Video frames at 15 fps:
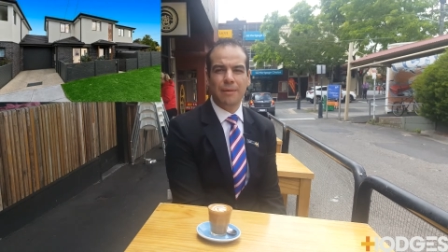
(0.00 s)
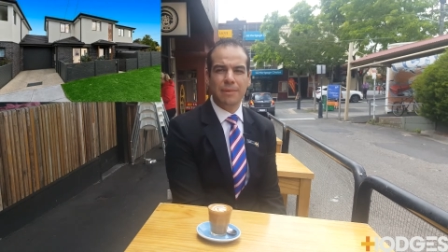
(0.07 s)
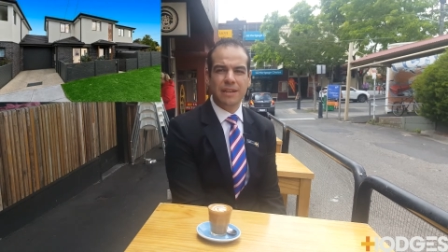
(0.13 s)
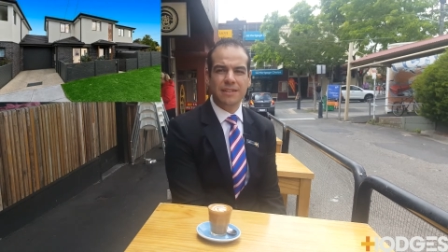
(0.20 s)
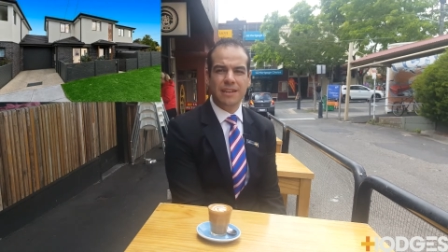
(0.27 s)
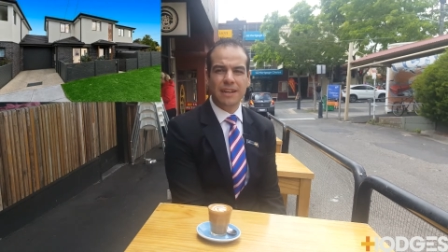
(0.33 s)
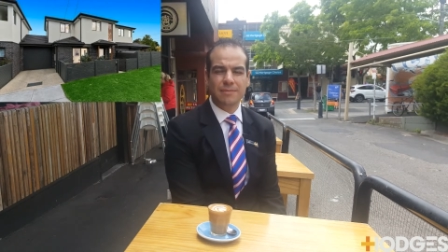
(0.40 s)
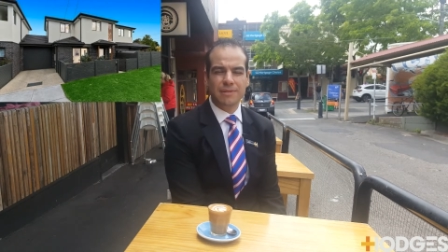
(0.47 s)

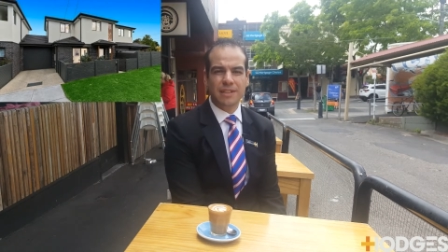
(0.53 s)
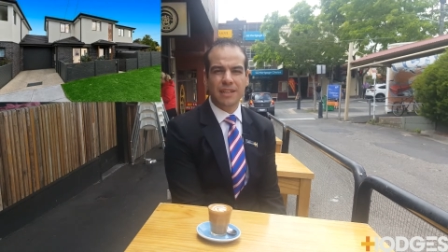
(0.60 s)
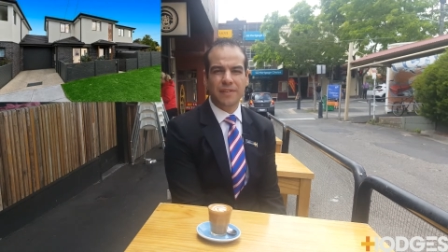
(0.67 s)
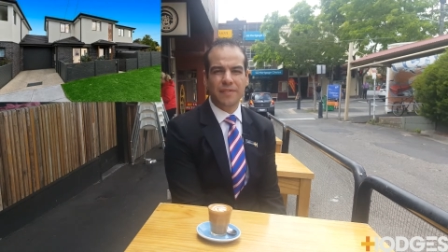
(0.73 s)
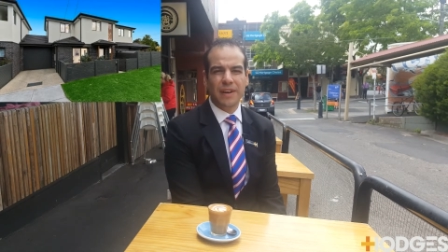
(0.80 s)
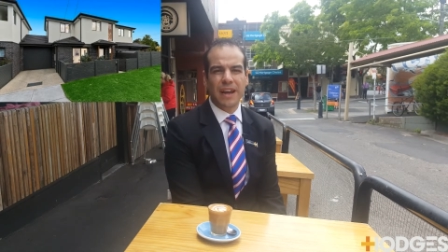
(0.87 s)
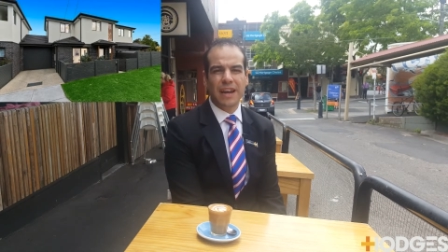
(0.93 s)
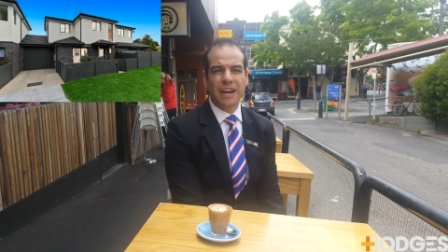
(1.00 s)
ended up selling
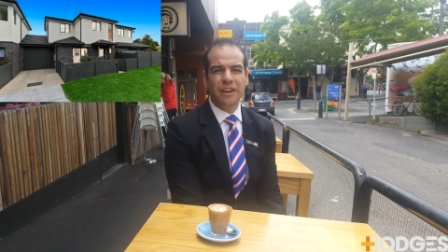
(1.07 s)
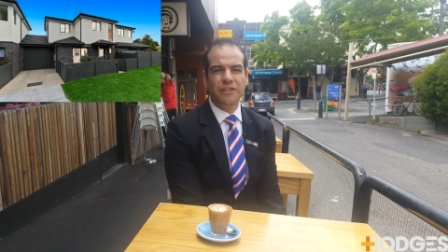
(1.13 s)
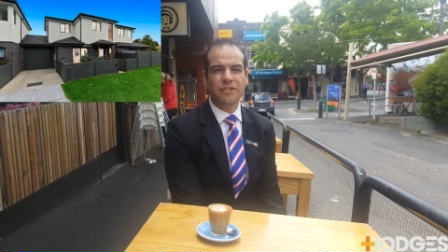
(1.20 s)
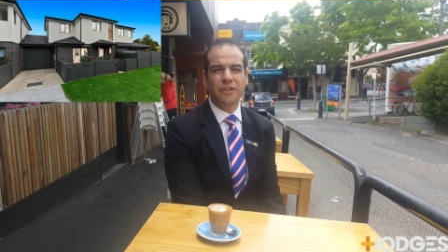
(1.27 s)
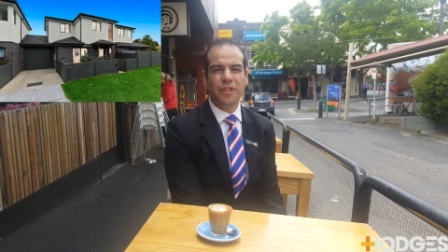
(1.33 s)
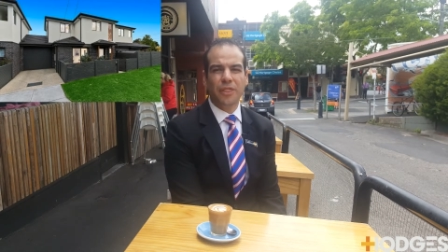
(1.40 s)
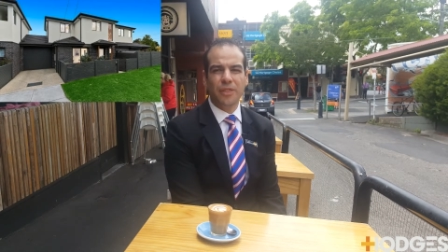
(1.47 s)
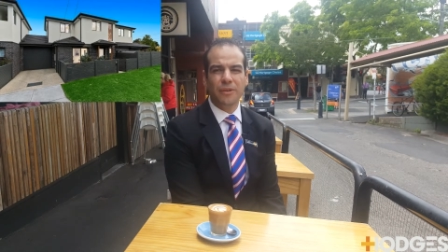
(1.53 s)
for
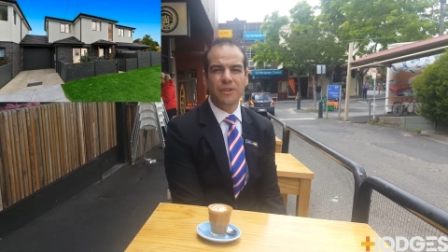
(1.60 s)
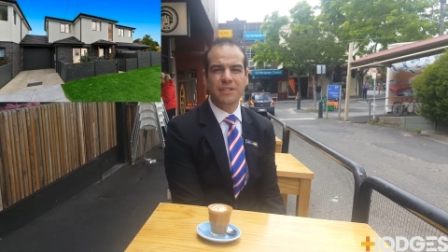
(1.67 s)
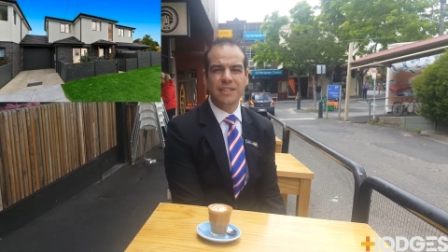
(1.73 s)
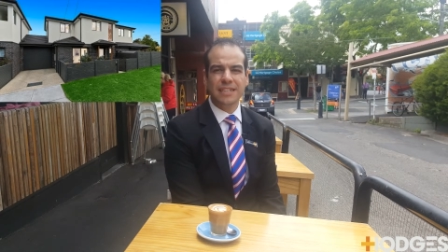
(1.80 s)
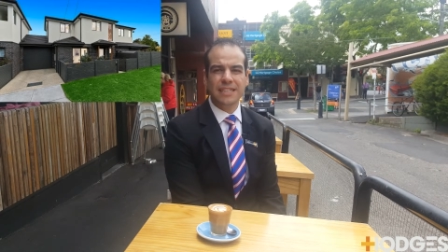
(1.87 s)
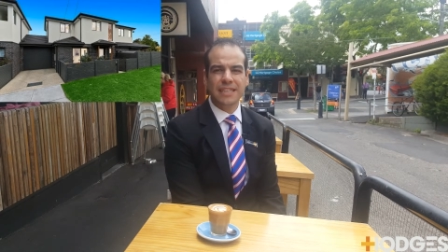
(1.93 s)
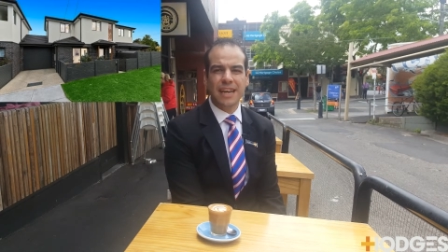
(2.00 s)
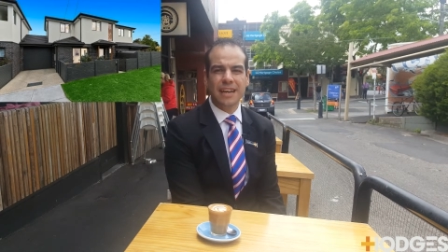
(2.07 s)

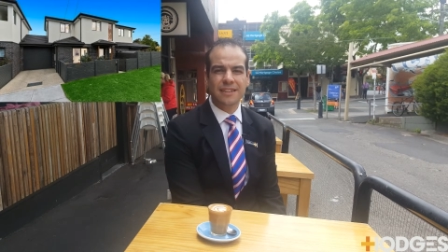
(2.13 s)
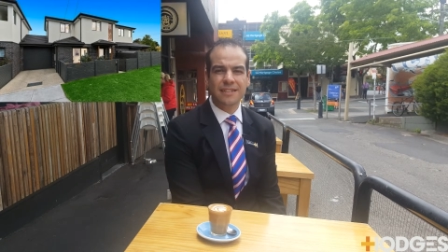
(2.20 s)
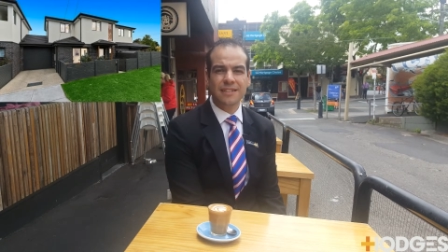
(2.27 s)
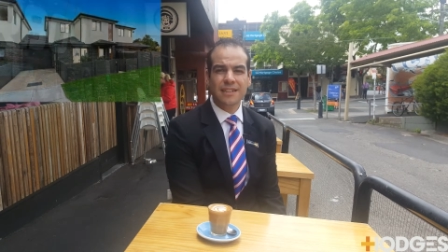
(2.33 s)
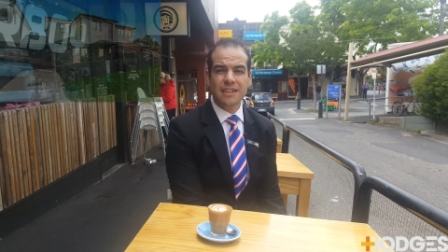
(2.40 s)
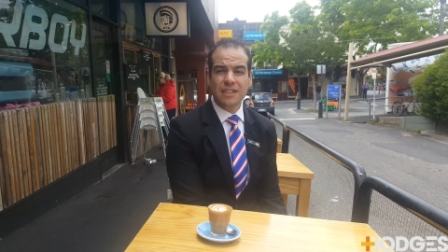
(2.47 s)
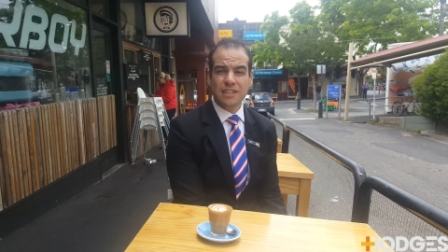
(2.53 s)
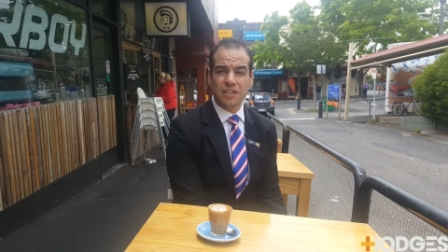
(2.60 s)
830,000.
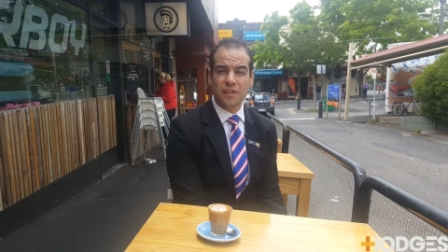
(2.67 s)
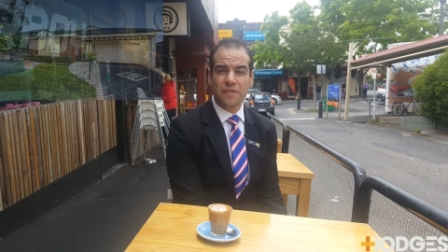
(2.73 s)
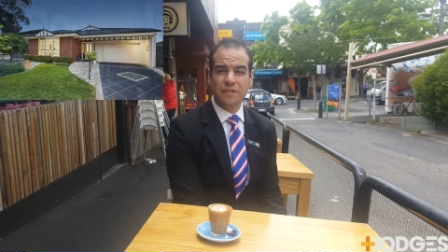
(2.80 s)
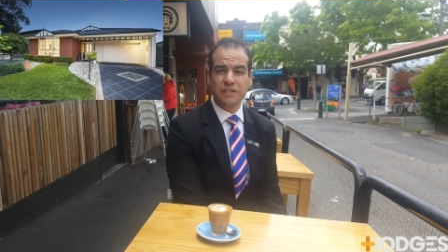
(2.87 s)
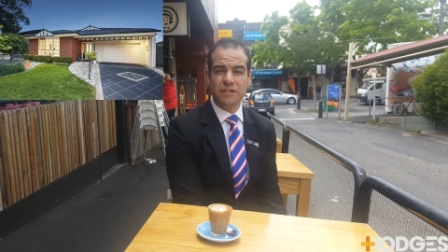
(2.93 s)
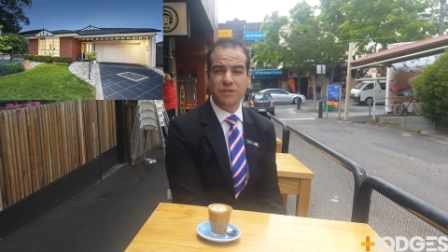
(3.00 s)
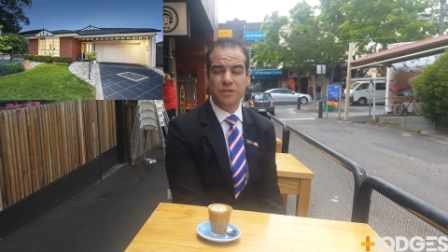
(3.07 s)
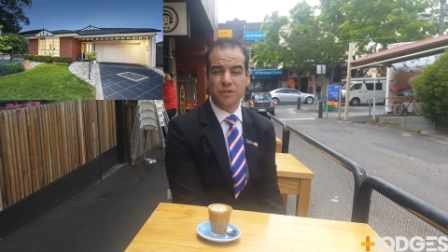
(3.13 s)
7 Vishal